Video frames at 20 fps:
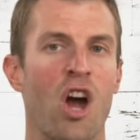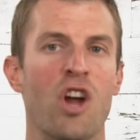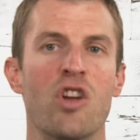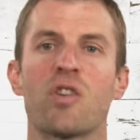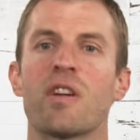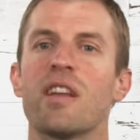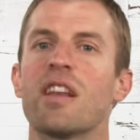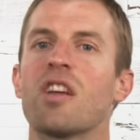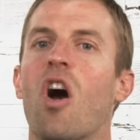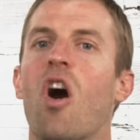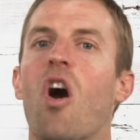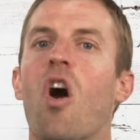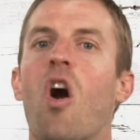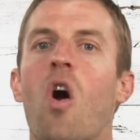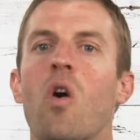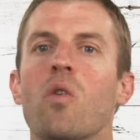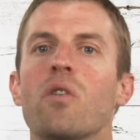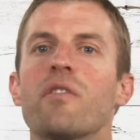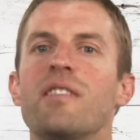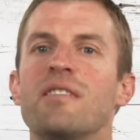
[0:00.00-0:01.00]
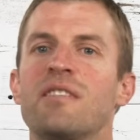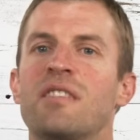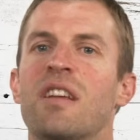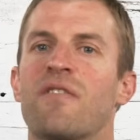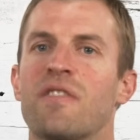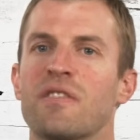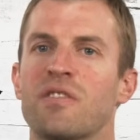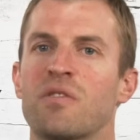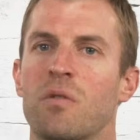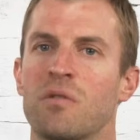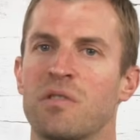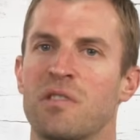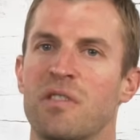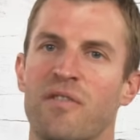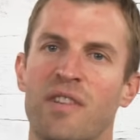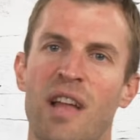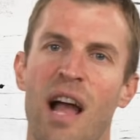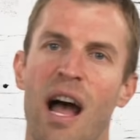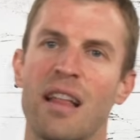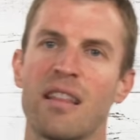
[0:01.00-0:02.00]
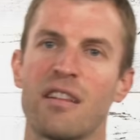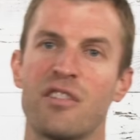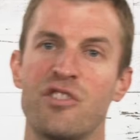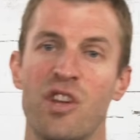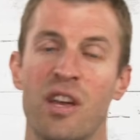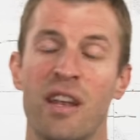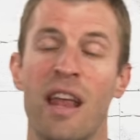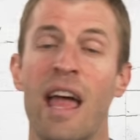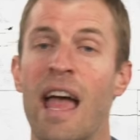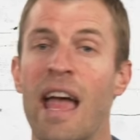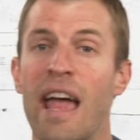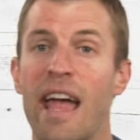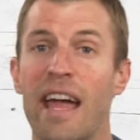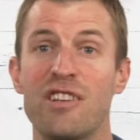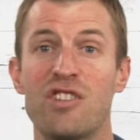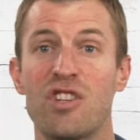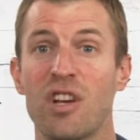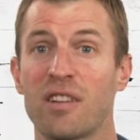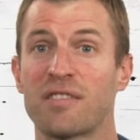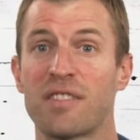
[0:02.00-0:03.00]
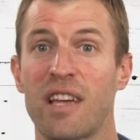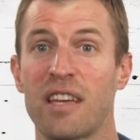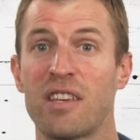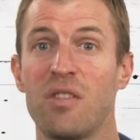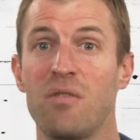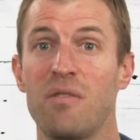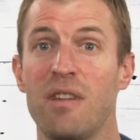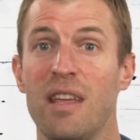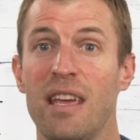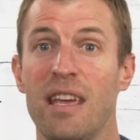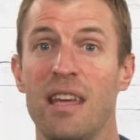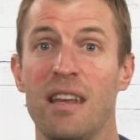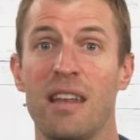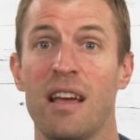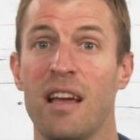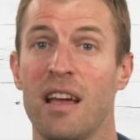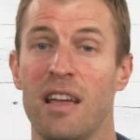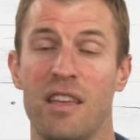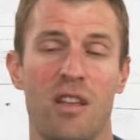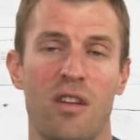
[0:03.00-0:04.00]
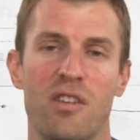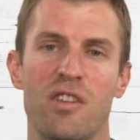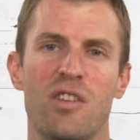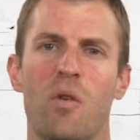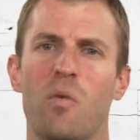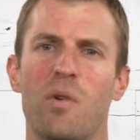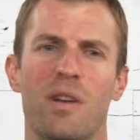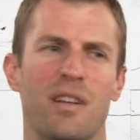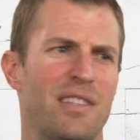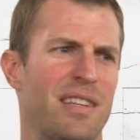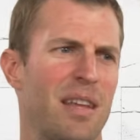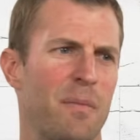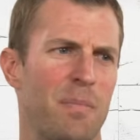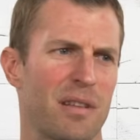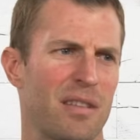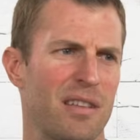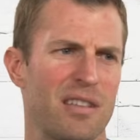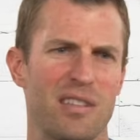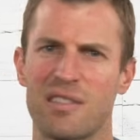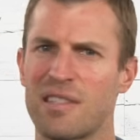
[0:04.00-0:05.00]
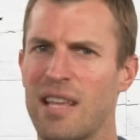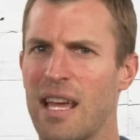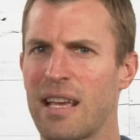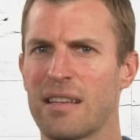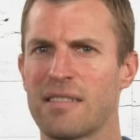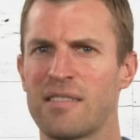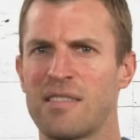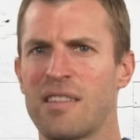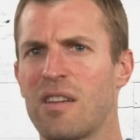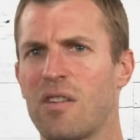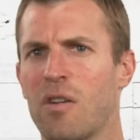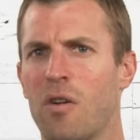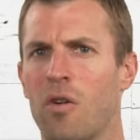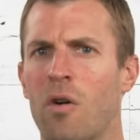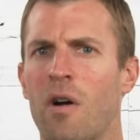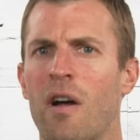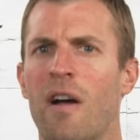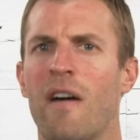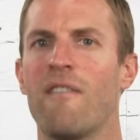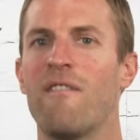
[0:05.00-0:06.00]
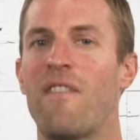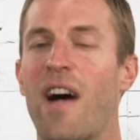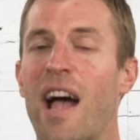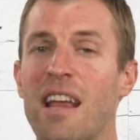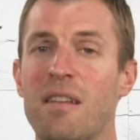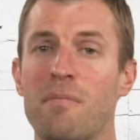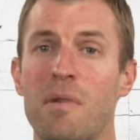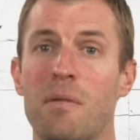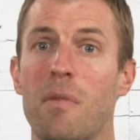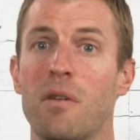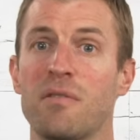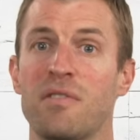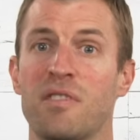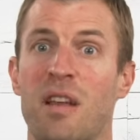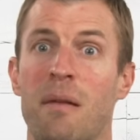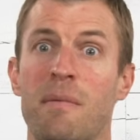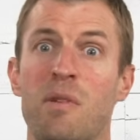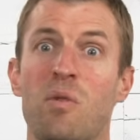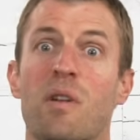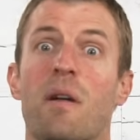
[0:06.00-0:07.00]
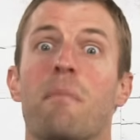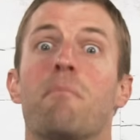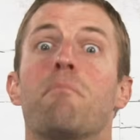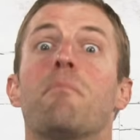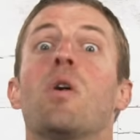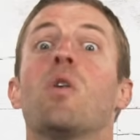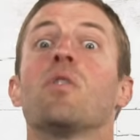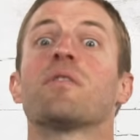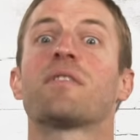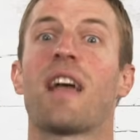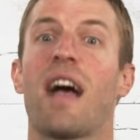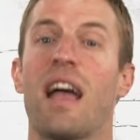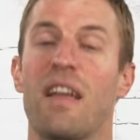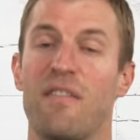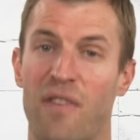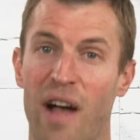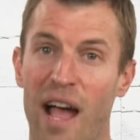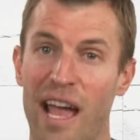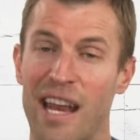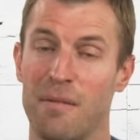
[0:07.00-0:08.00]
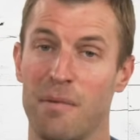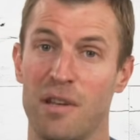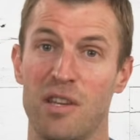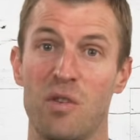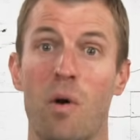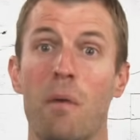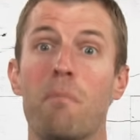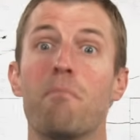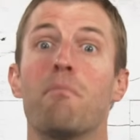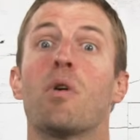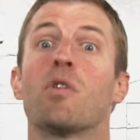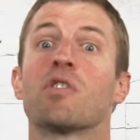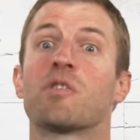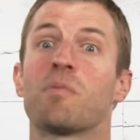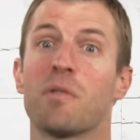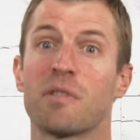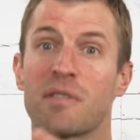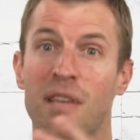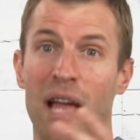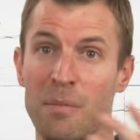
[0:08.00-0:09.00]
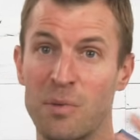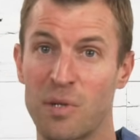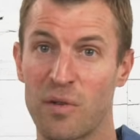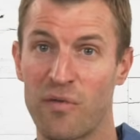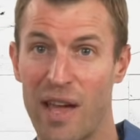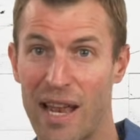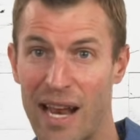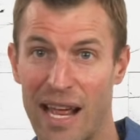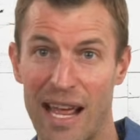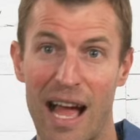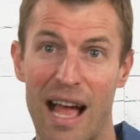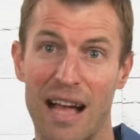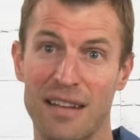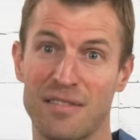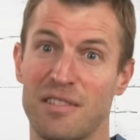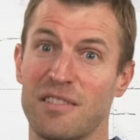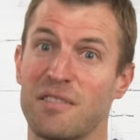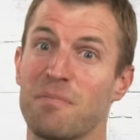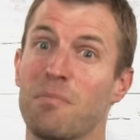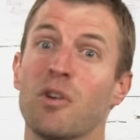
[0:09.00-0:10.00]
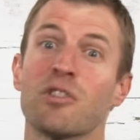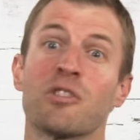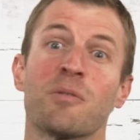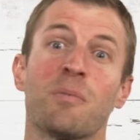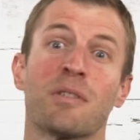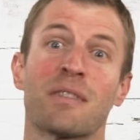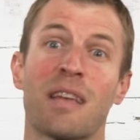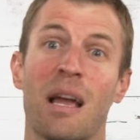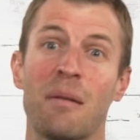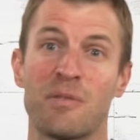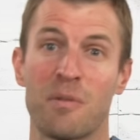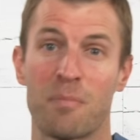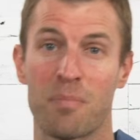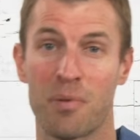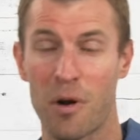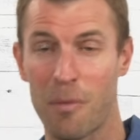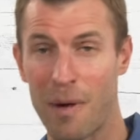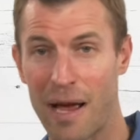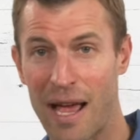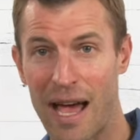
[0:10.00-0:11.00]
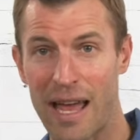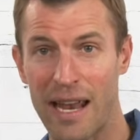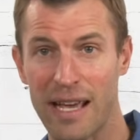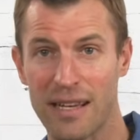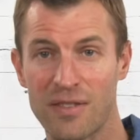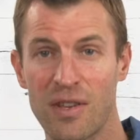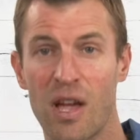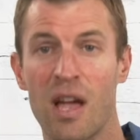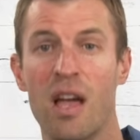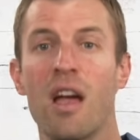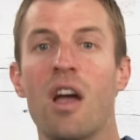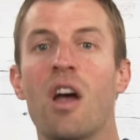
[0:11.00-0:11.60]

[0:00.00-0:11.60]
You're getting all of these different sources of collagen. And just like you need, you don't want to typically just take a single vitamin. Most of the time you want a multivitamin. You want multiple types of antioxidants, multiple types of probiotics.